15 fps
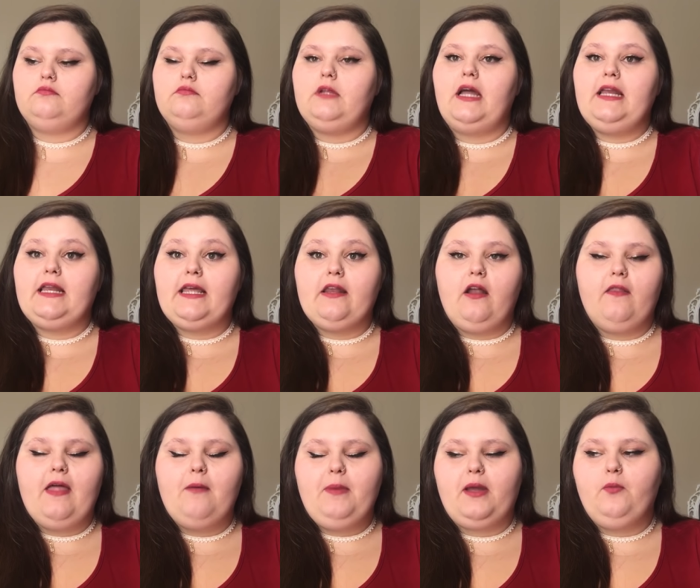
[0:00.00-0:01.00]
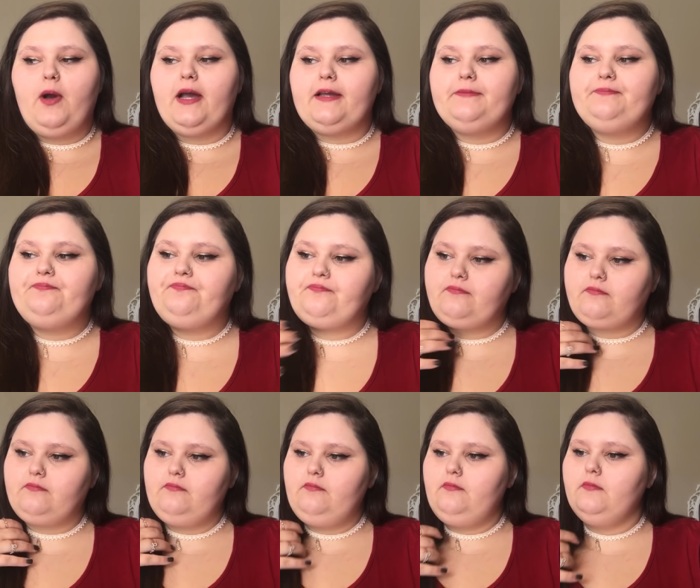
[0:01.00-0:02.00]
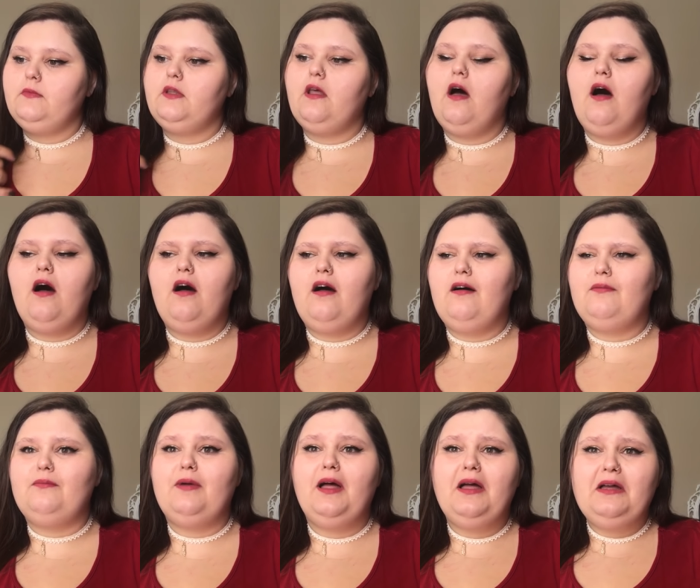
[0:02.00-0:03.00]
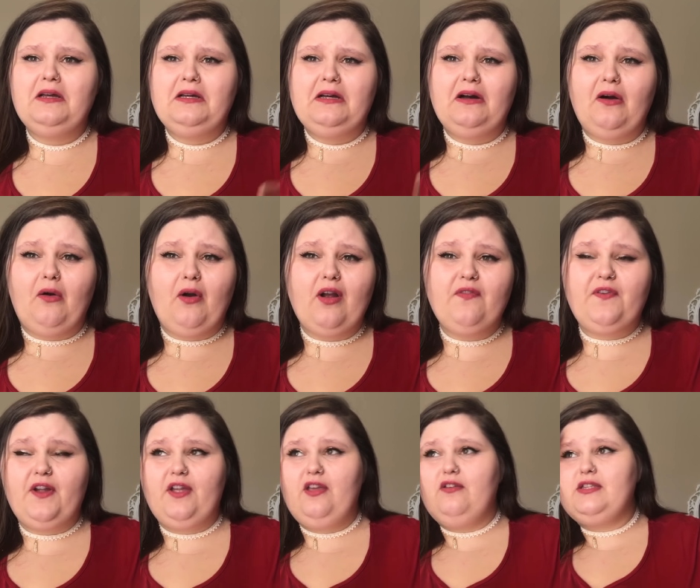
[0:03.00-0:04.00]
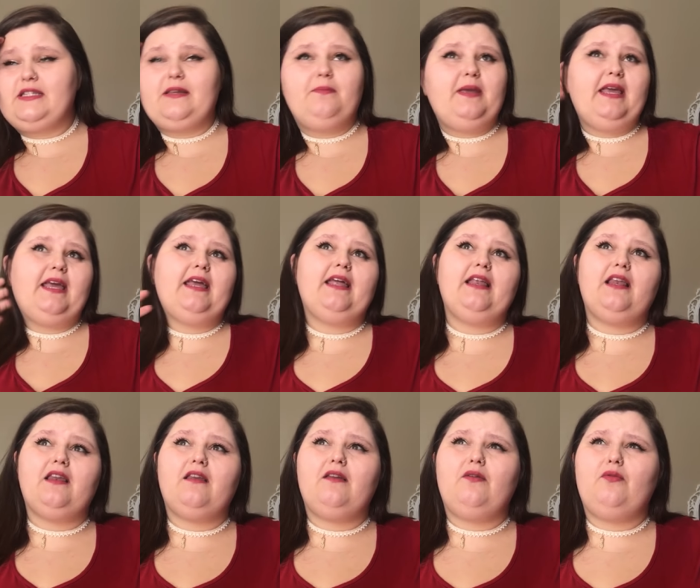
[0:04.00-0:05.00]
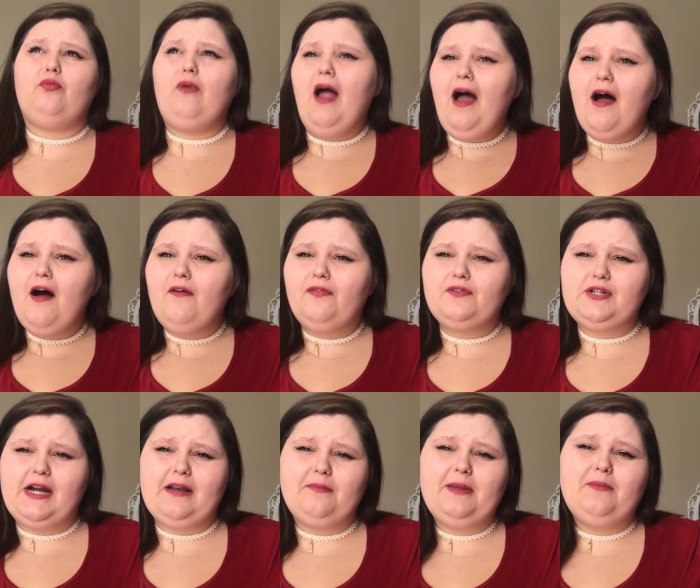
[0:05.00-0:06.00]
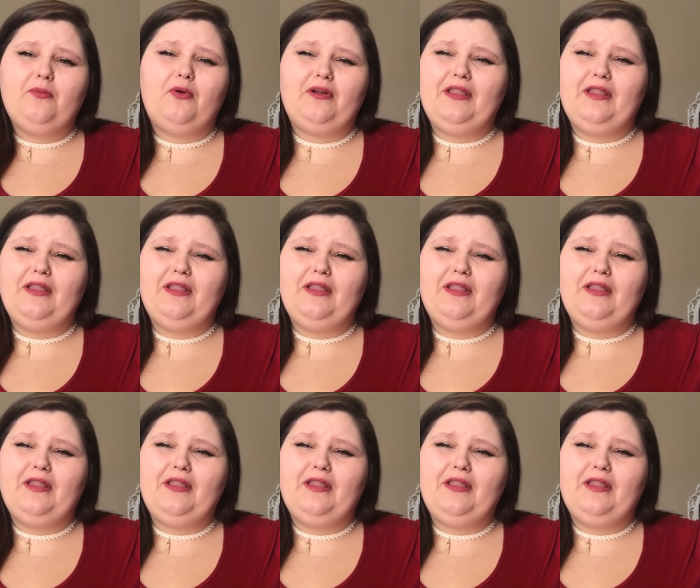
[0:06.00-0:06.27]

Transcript: I need to get on that bandwagon. Um, or if you're used to being rough, try to be more